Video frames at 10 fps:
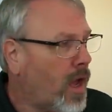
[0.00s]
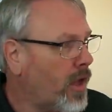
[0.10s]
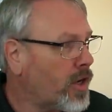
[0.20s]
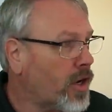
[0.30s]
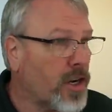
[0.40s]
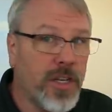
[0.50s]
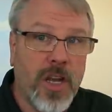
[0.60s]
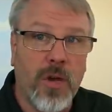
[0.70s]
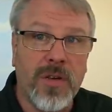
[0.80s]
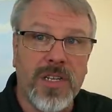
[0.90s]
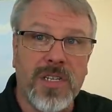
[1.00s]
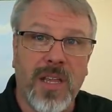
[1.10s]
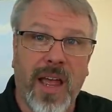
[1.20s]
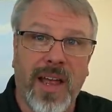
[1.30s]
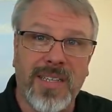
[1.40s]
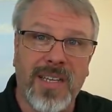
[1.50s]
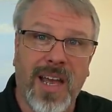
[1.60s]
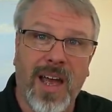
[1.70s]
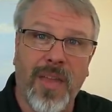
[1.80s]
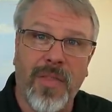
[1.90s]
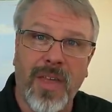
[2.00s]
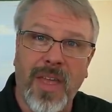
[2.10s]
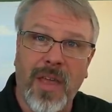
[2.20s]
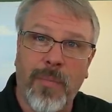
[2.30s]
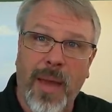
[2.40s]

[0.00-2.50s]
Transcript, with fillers: you're going to notice that the